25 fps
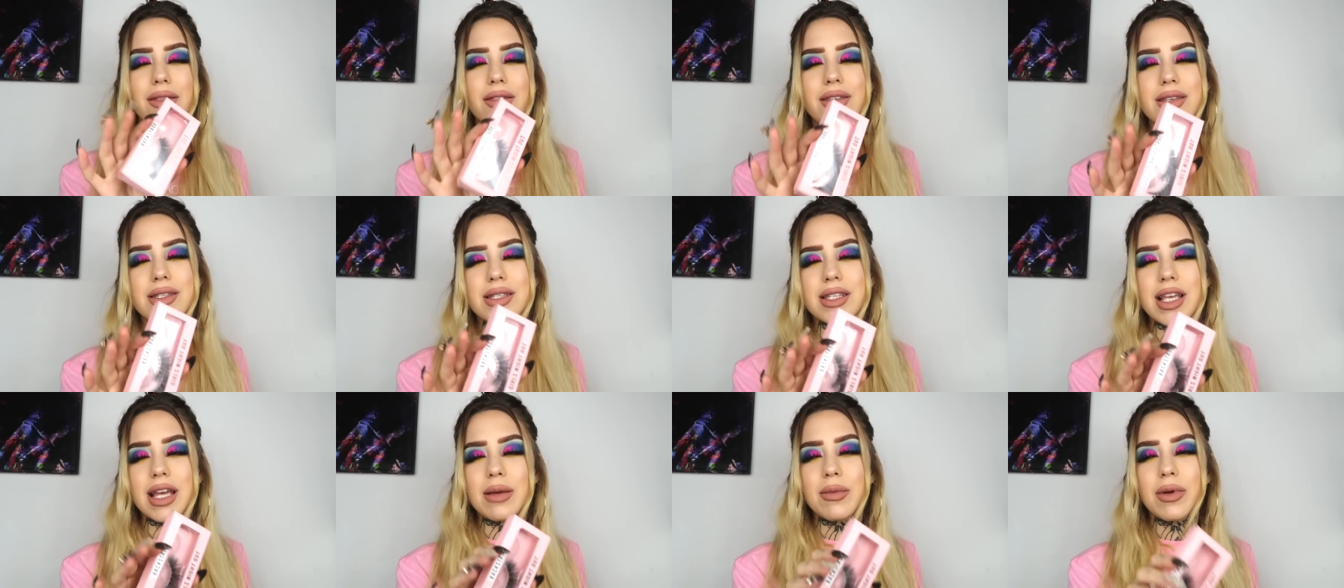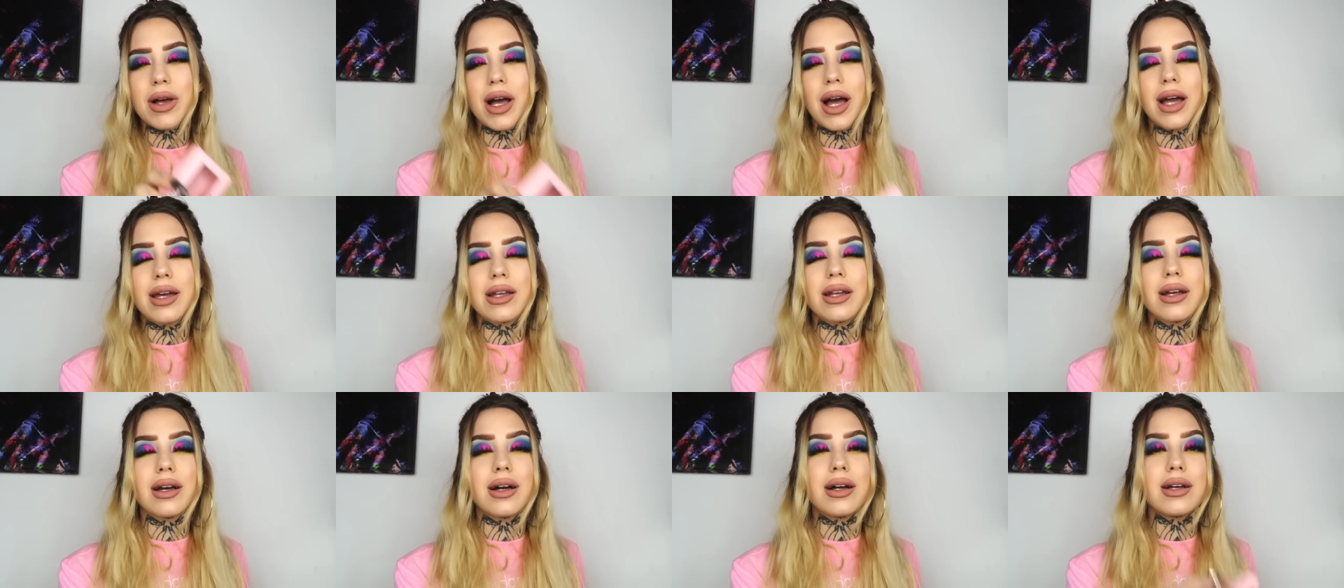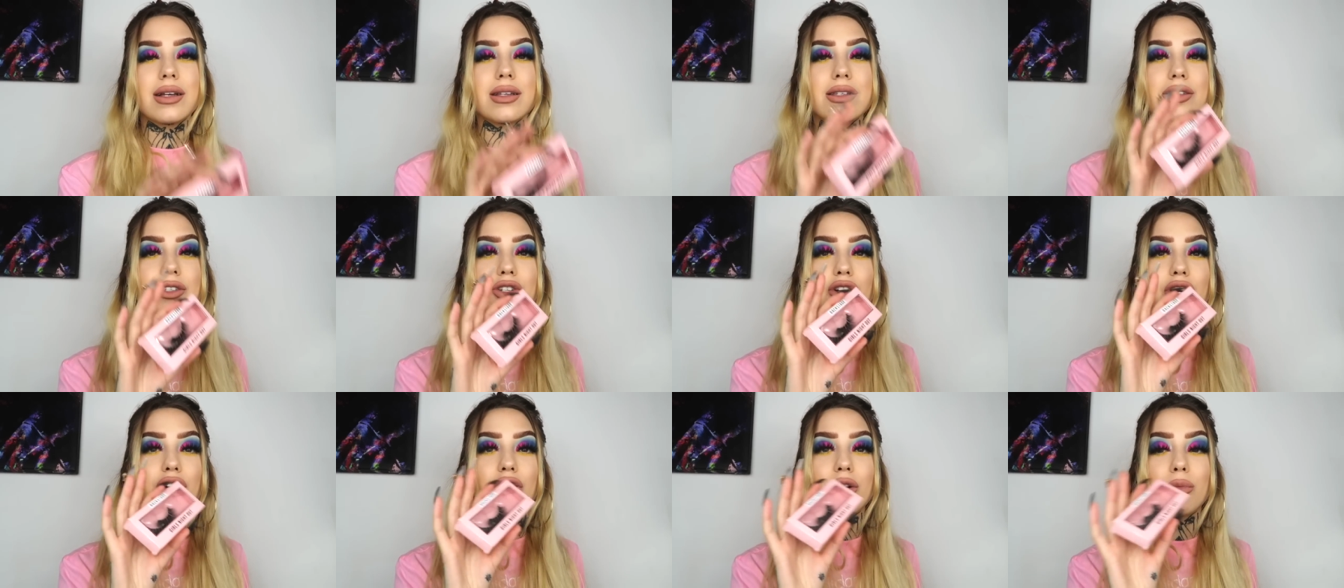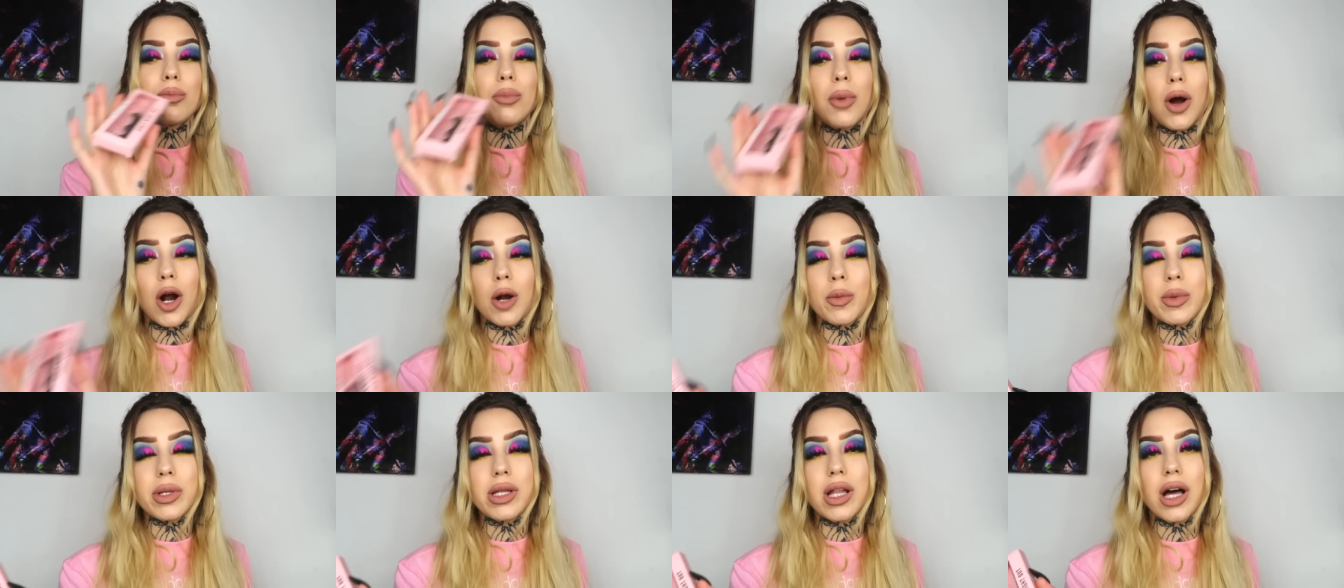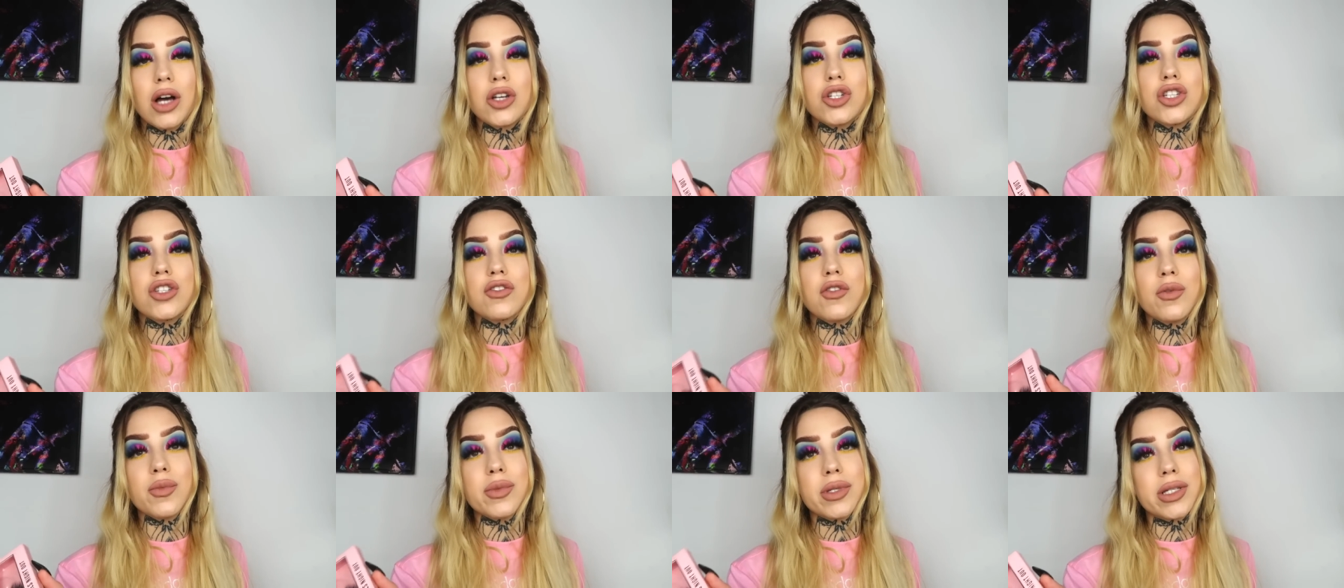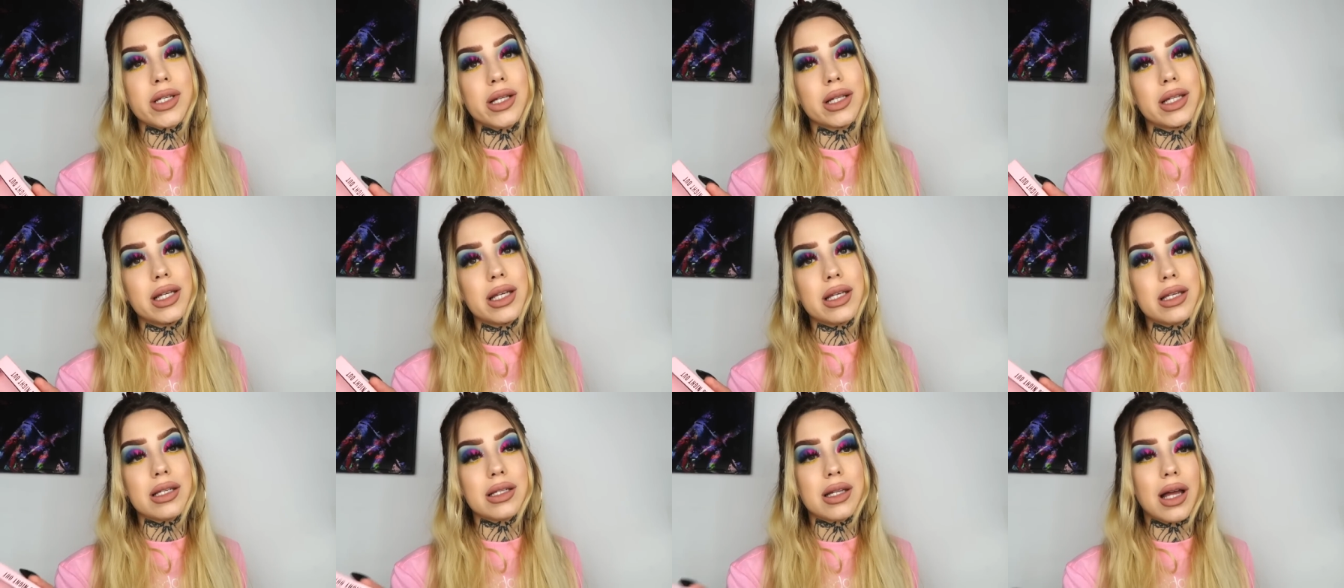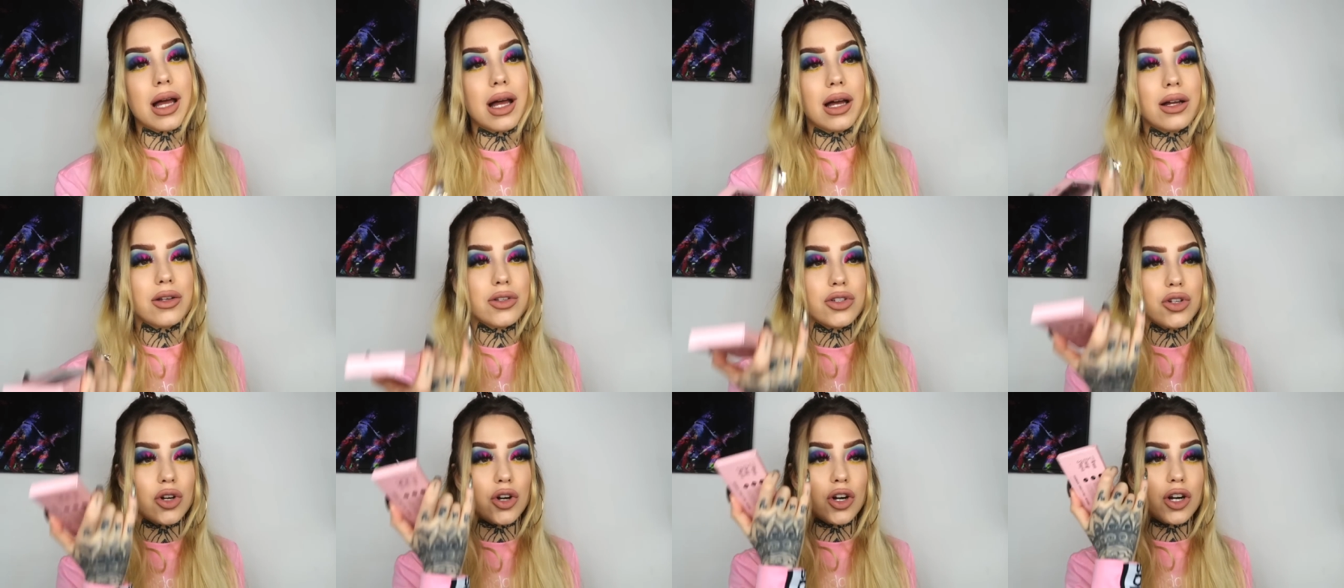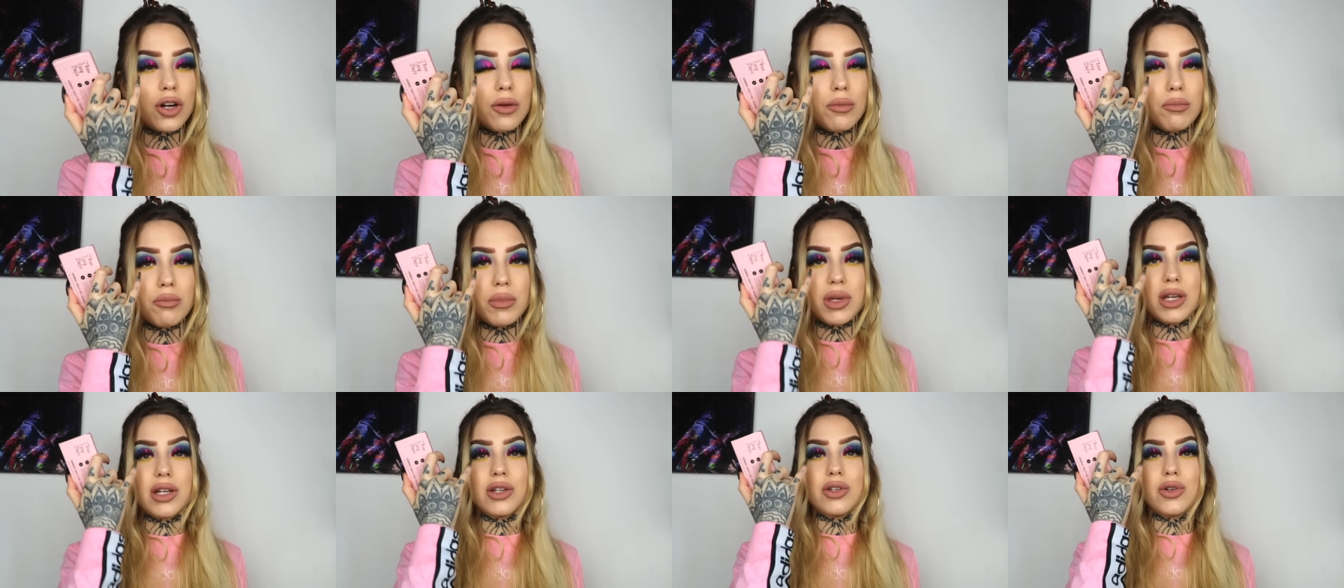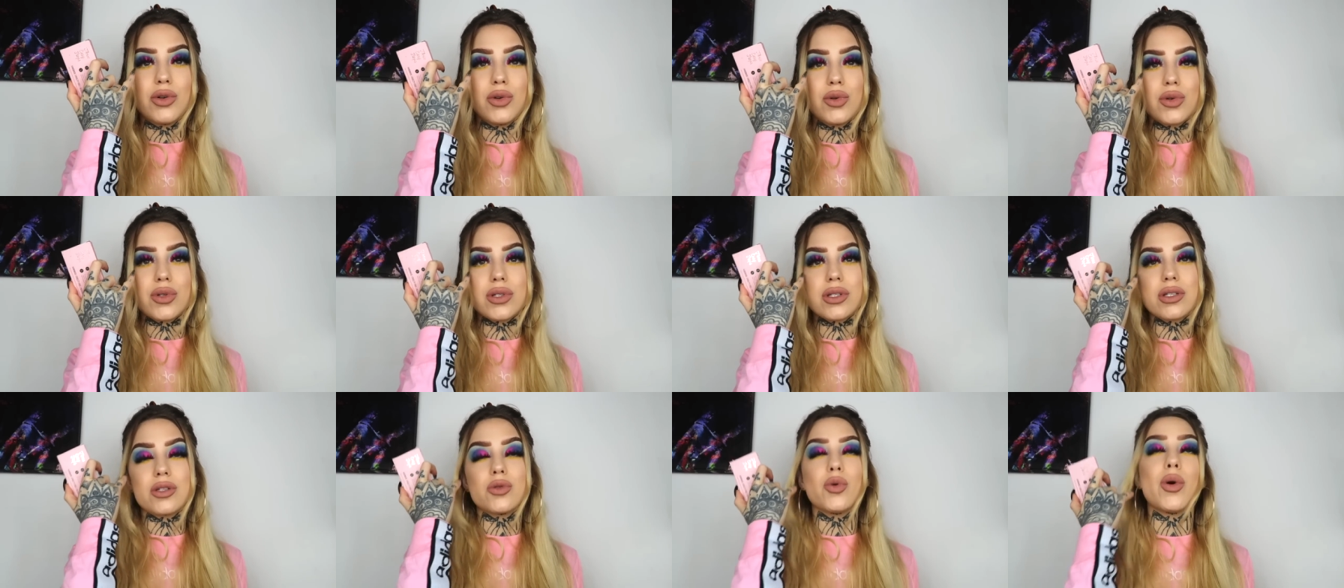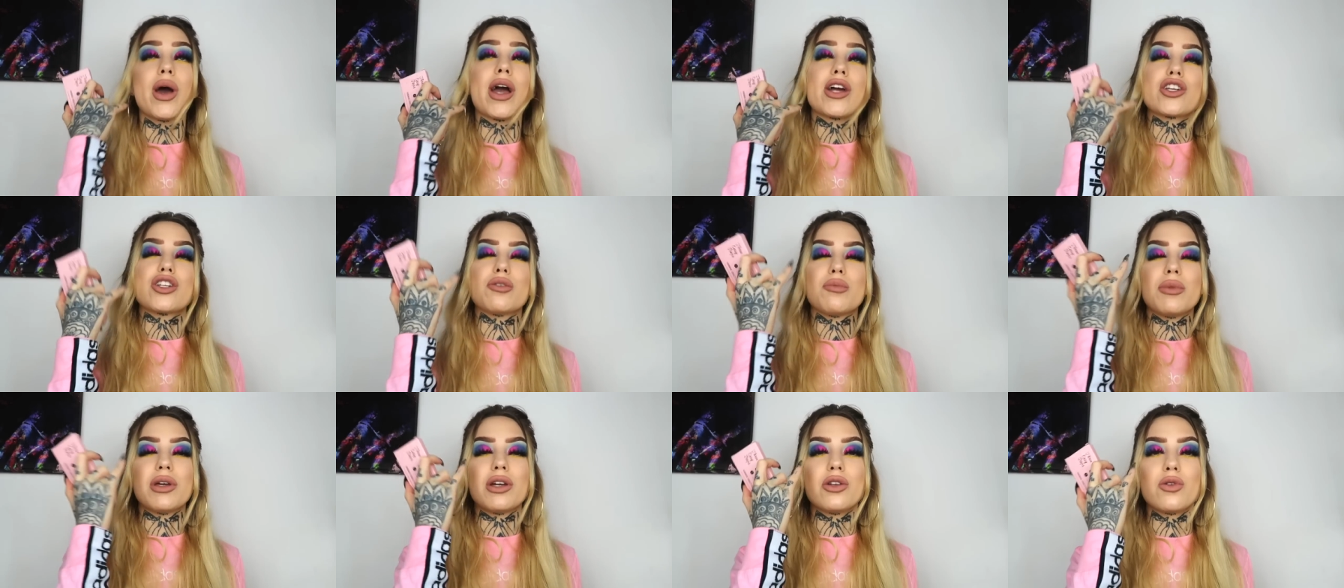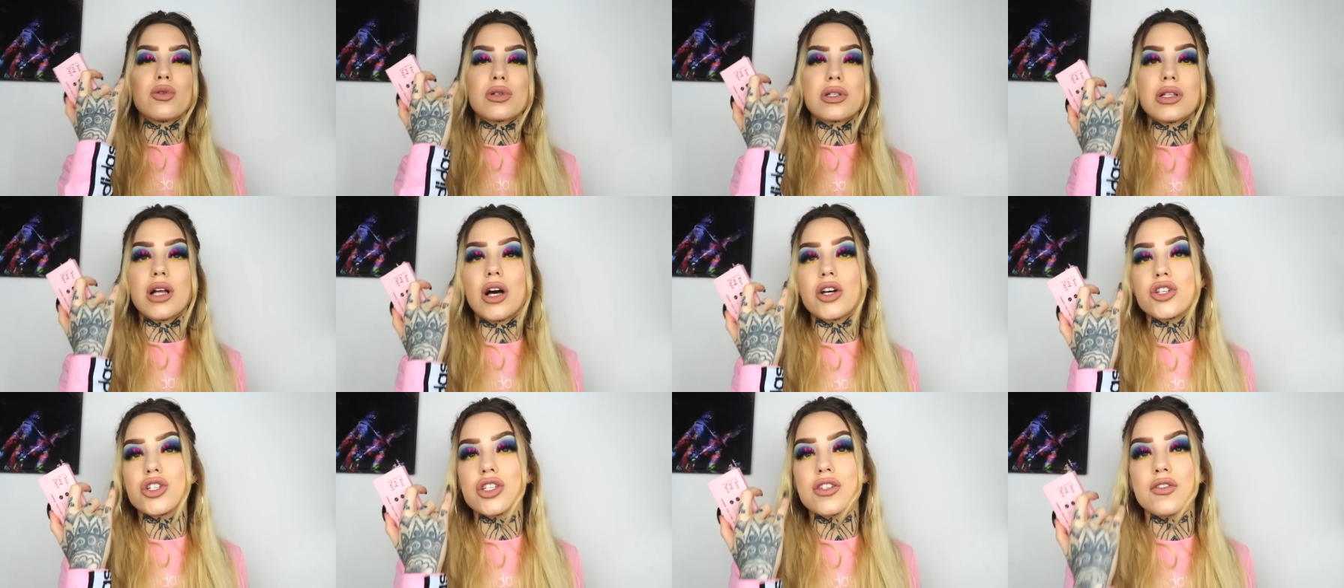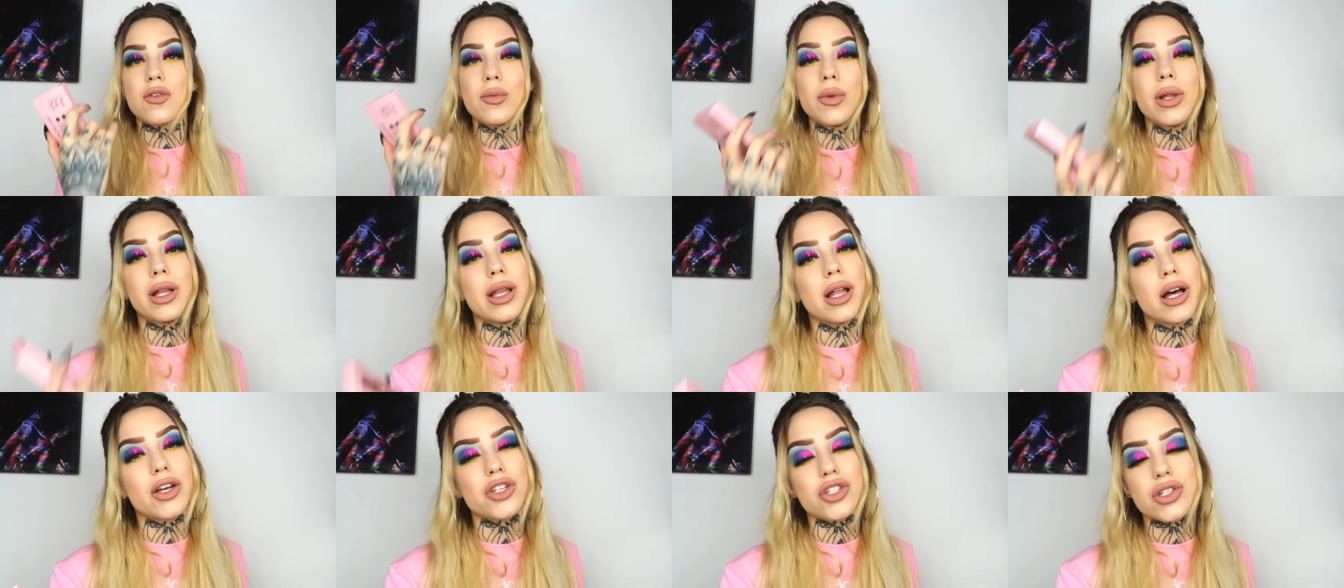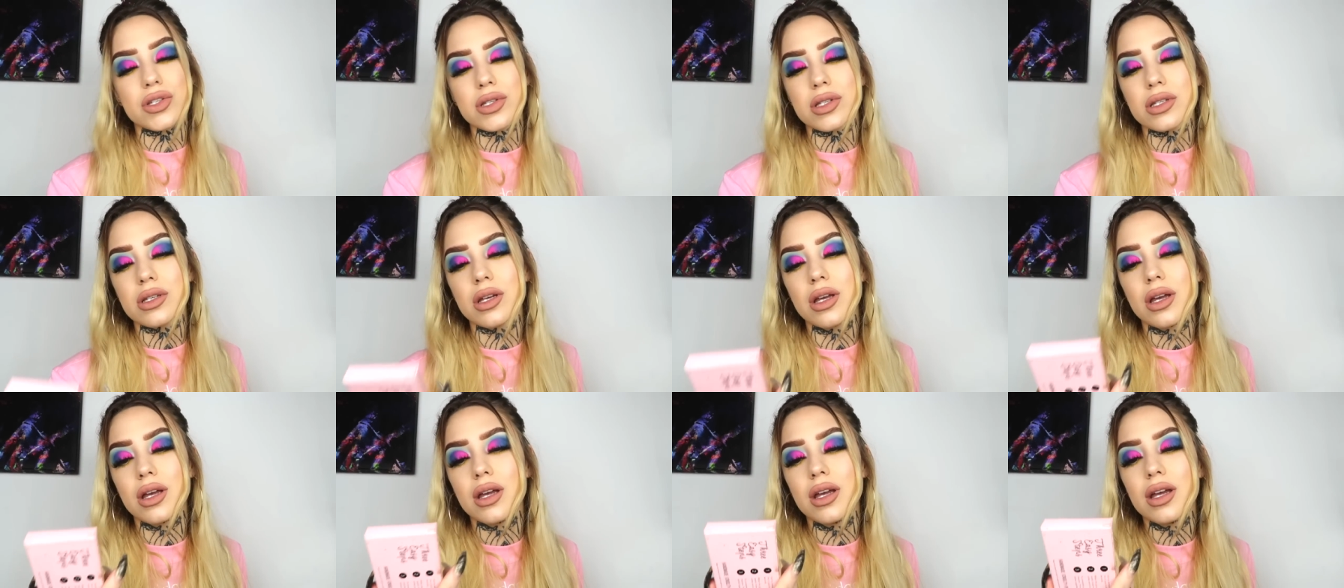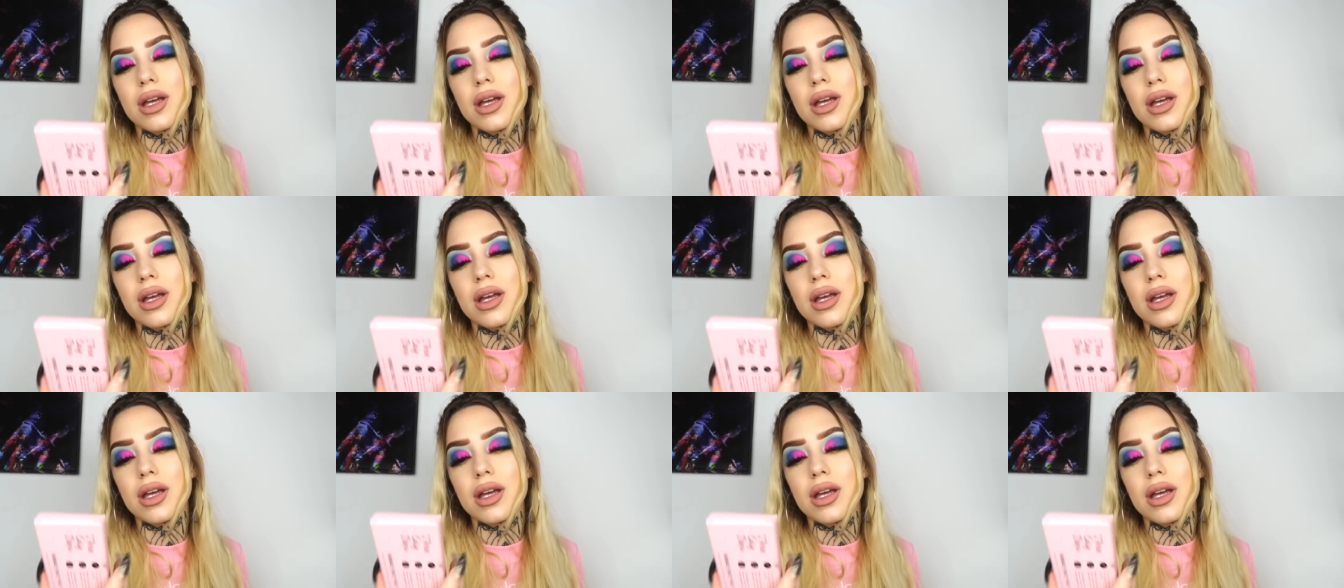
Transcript: the same kind of as your Barbie lashes from Celeste and your Mykonos, so extra Mykonos lashes from the lashes.